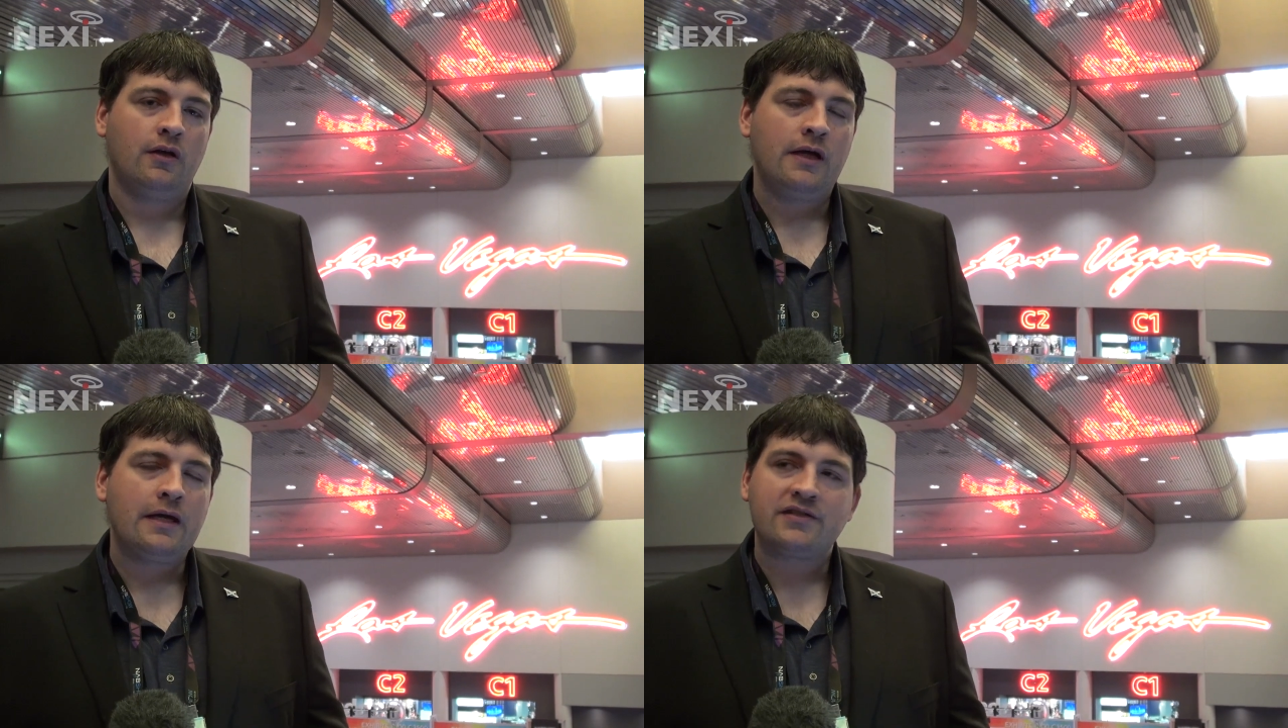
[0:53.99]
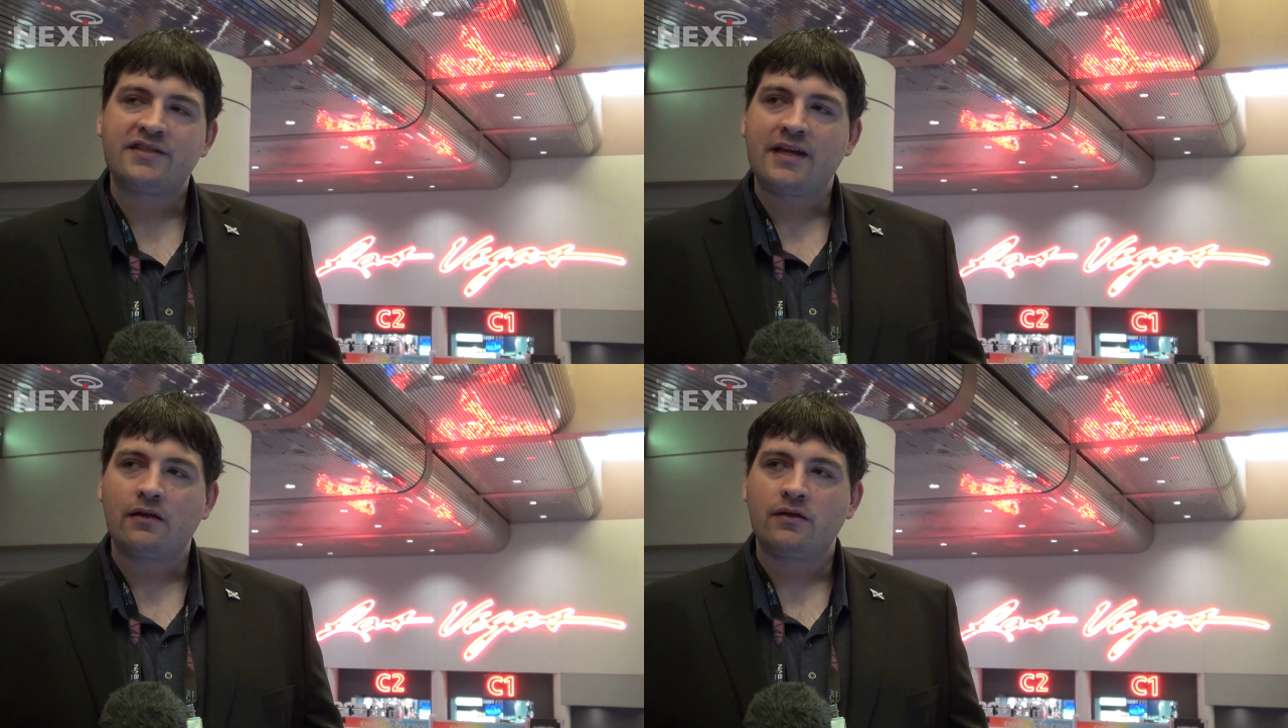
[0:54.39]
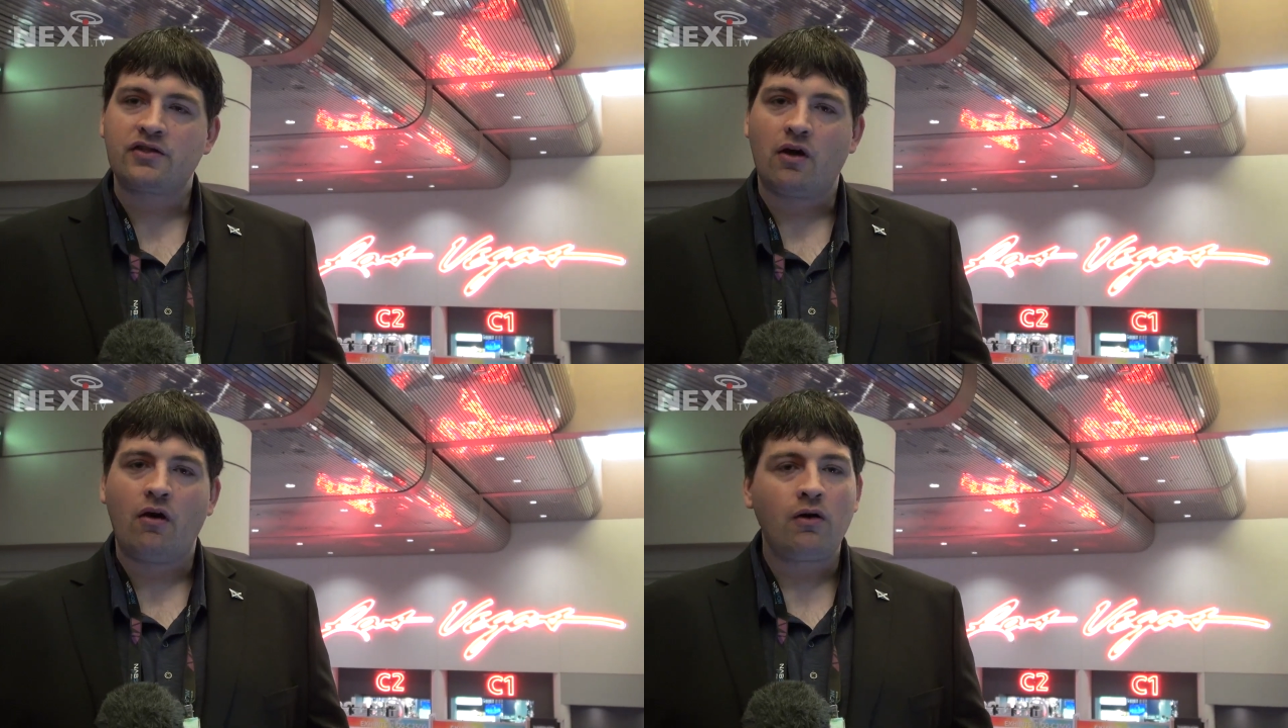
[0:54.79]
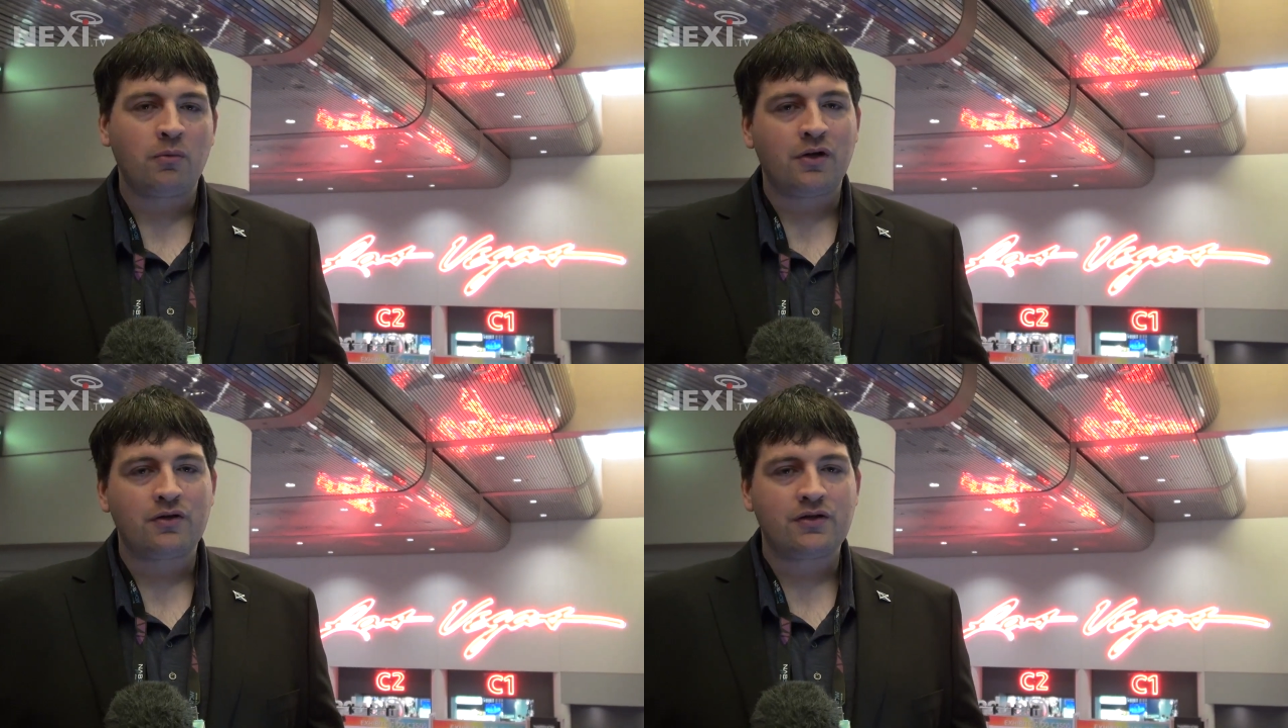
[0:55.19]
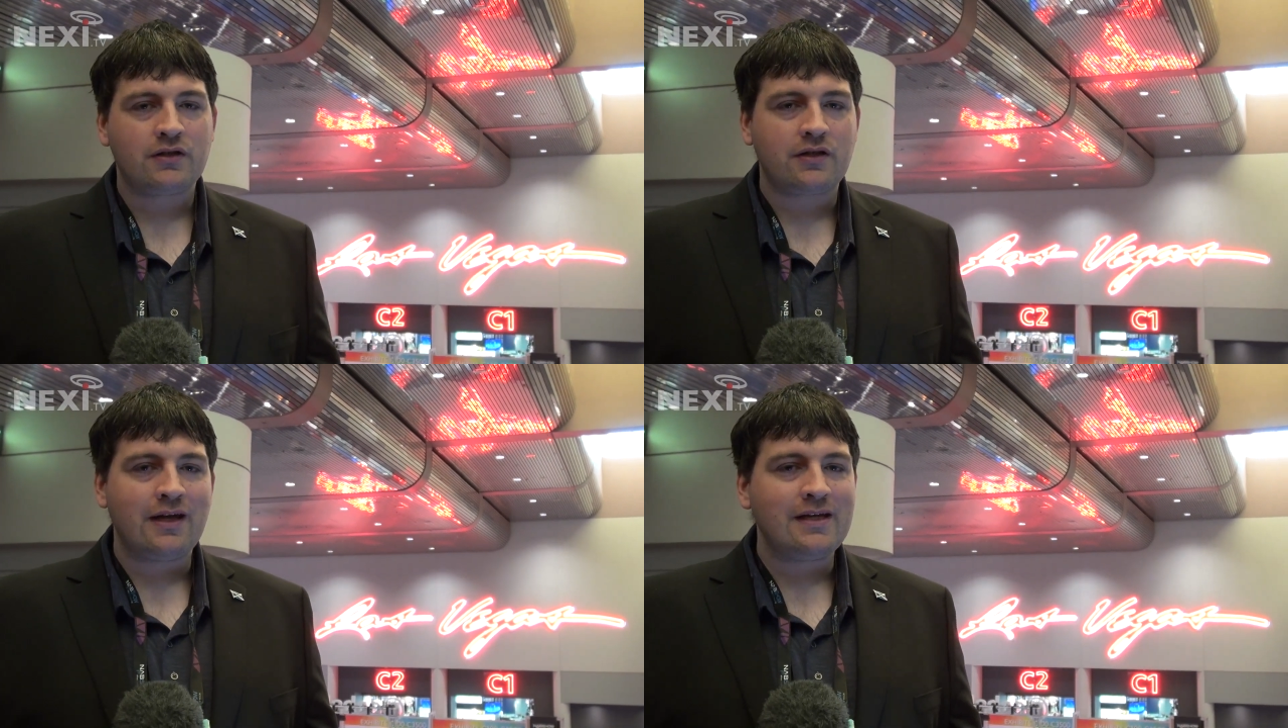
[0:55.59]
Here to tell us all about
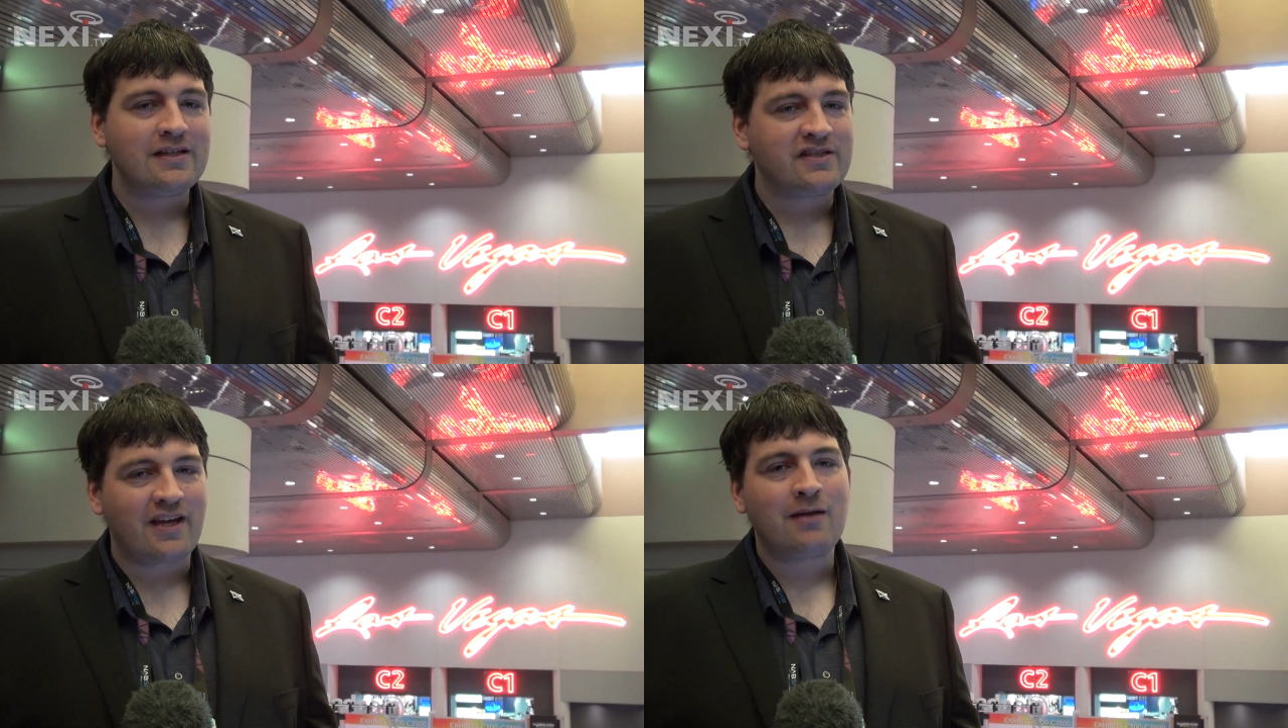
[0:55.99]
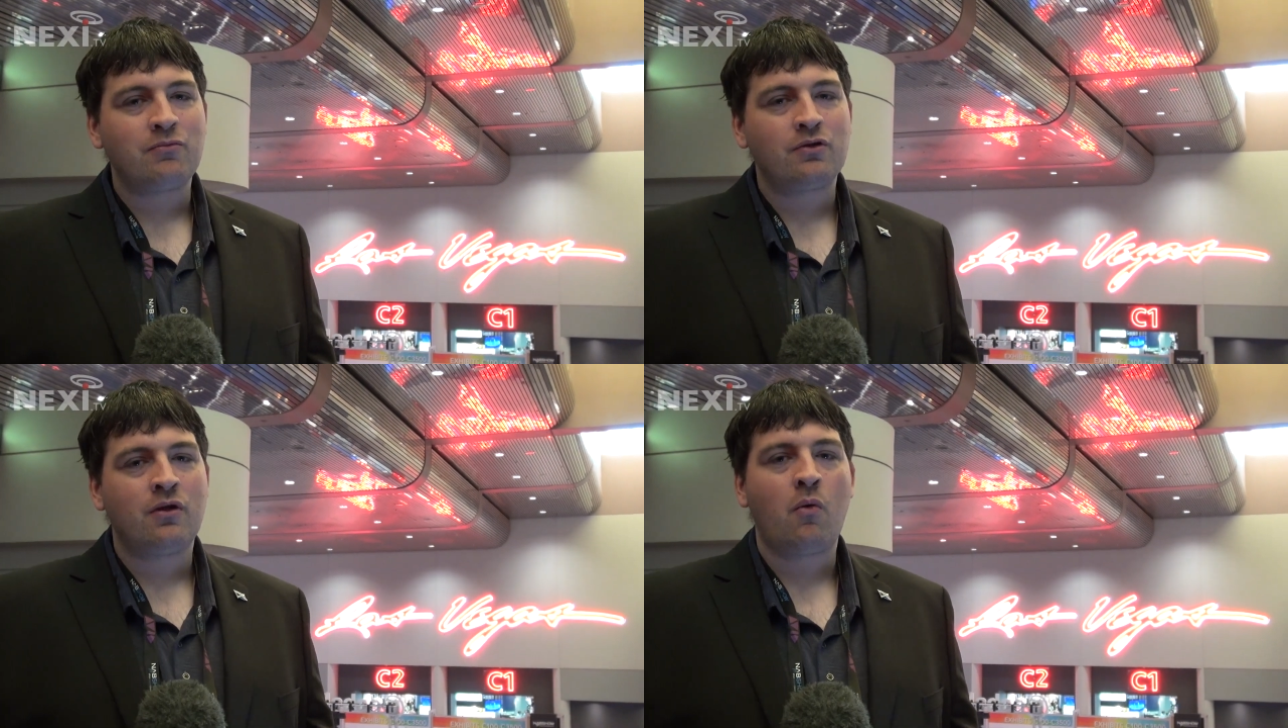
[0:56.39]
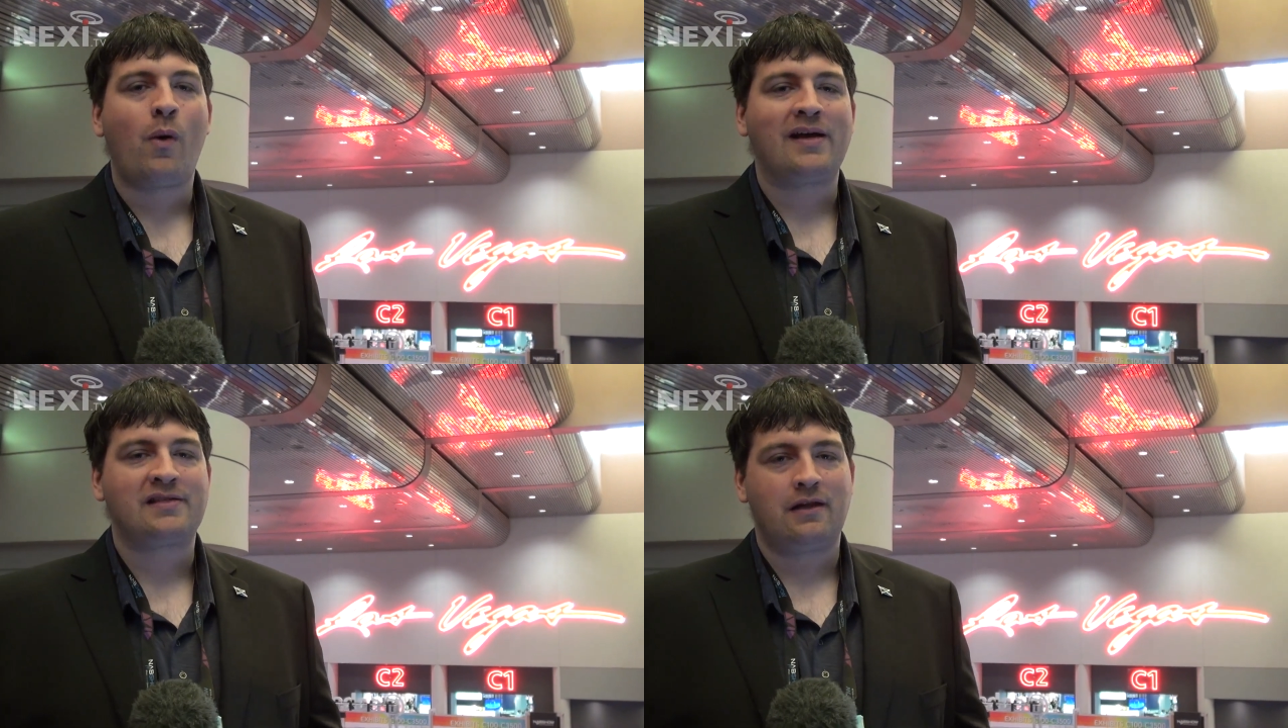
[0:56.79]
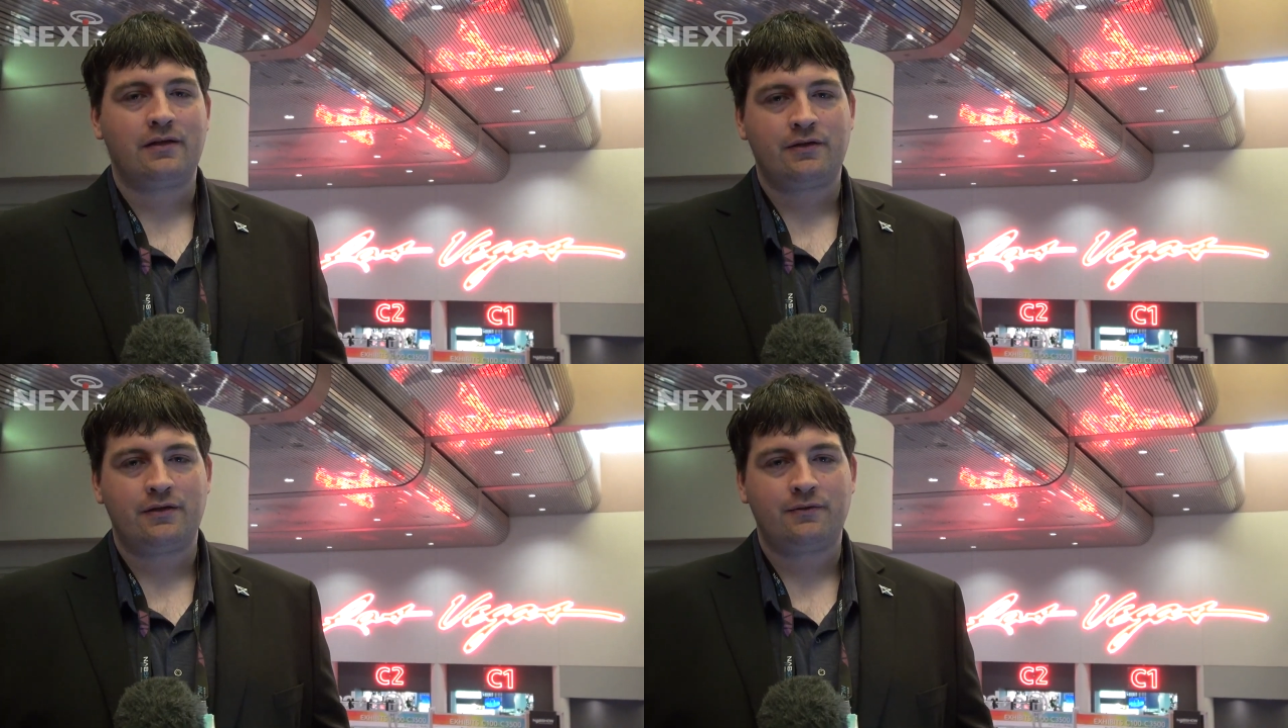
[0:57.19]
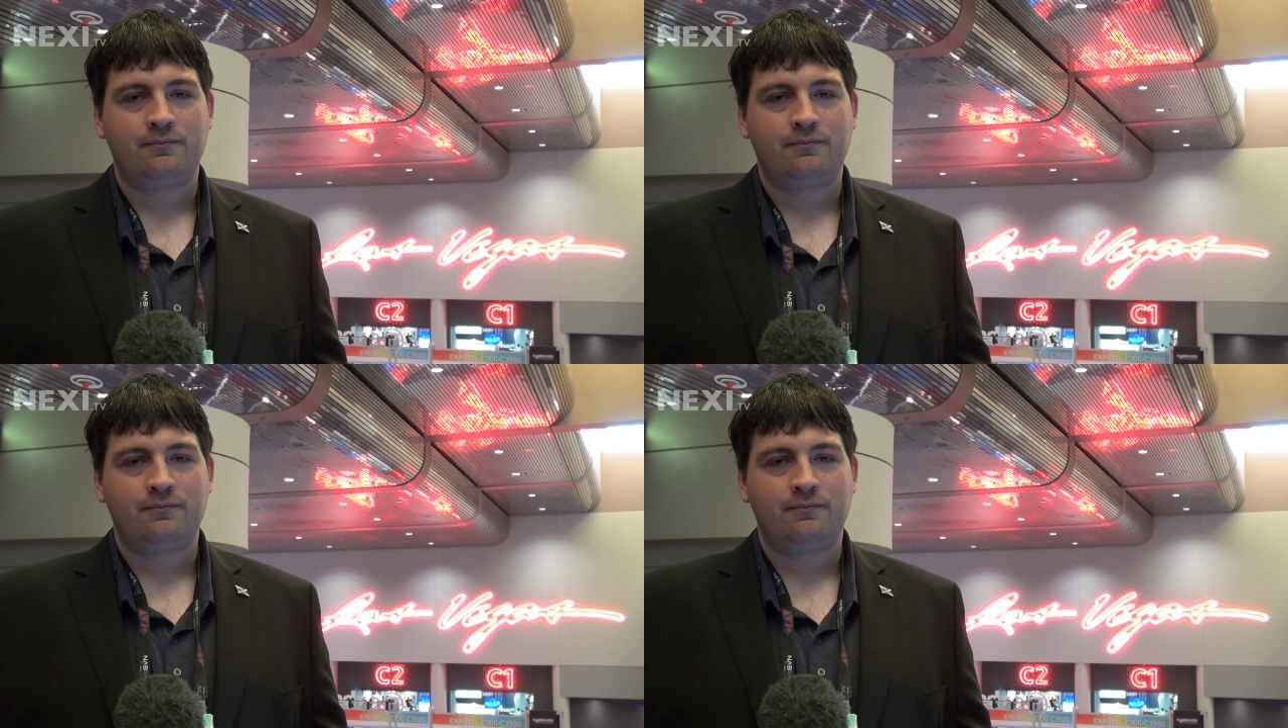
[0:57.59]
it is Simon Westland.